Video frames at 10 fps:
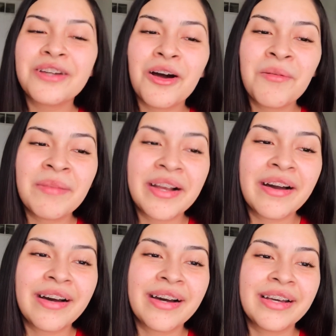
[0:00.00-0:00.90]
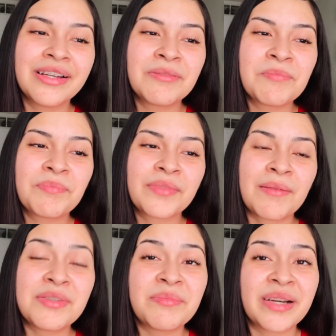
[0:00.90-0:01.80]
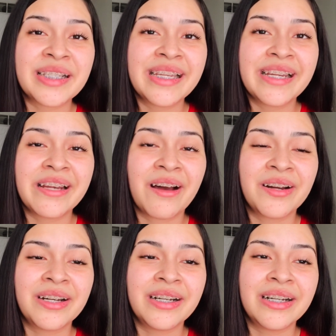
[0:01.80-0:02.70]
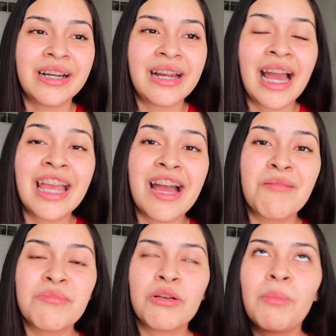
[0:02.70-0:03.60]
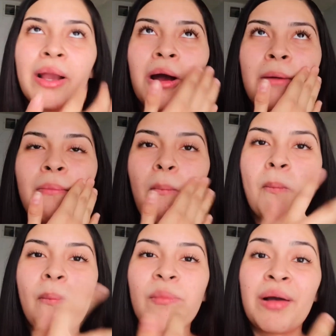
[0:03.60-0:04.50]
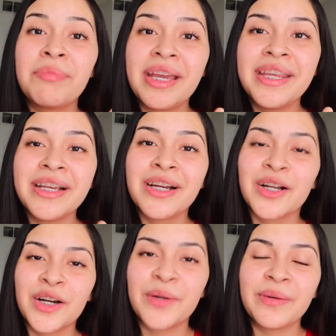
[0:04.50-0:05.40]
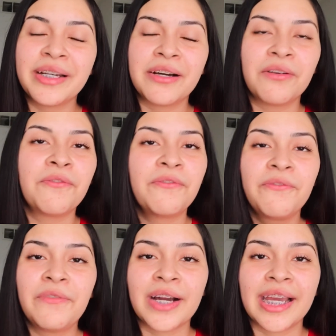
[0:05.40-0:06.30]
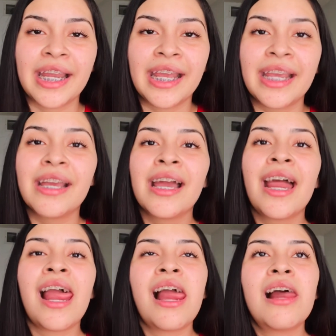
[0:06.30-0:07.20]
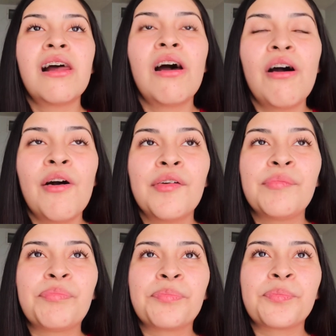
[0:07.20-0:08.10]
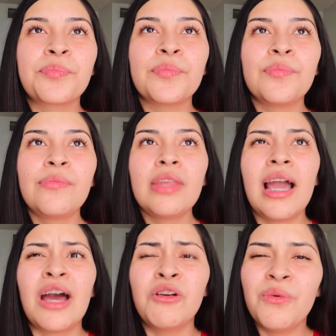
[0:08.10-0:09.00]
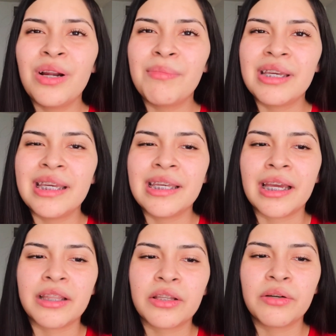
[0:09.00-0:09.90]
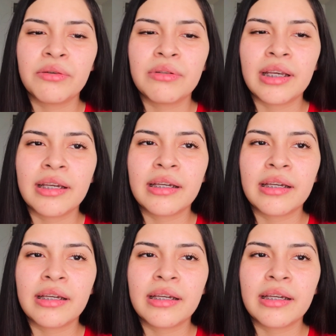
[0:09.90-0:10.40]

oh my god I'm surprised they did not hurt I am oh my god I'm getting a cut right now fucking hate it um I don't know what I'm gonna eat yet though like